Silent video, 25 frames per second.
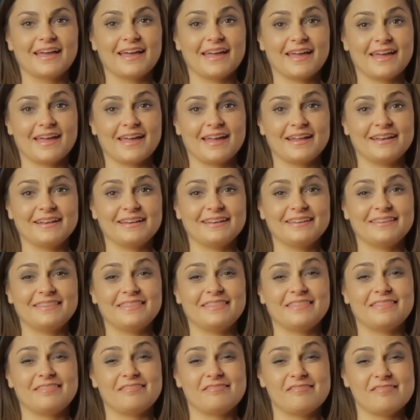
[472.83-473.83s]
and
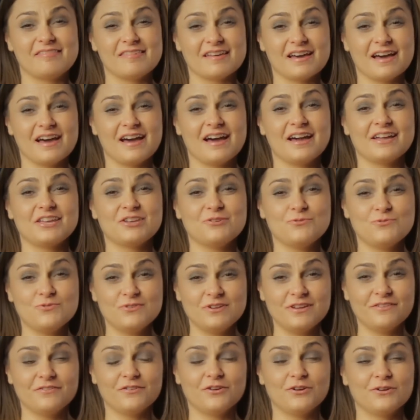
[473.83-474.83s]
the
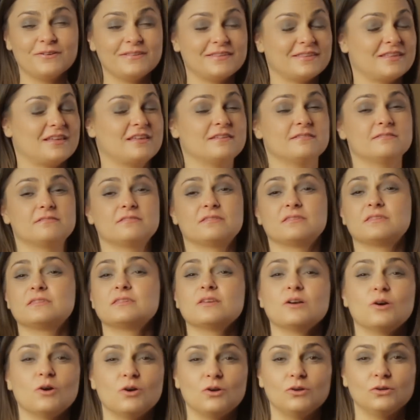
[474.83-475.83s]
universe is
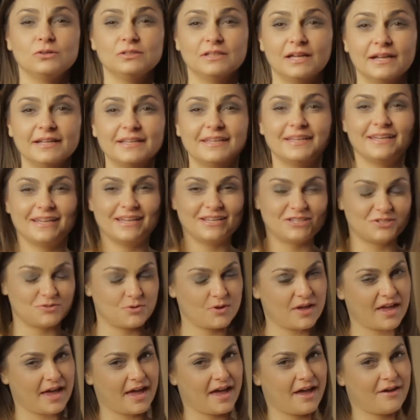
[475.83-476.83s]
so lucky
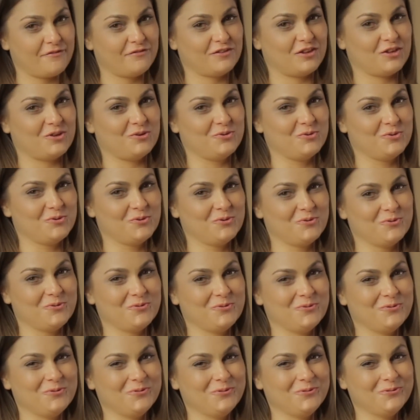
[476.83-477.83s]
to have
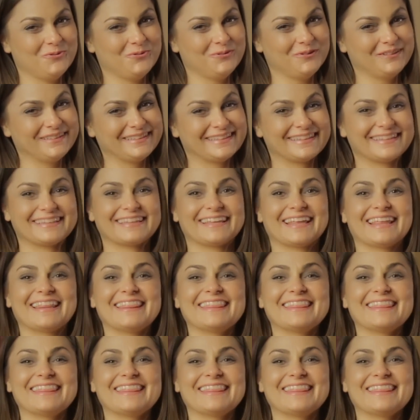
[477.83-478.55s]
you.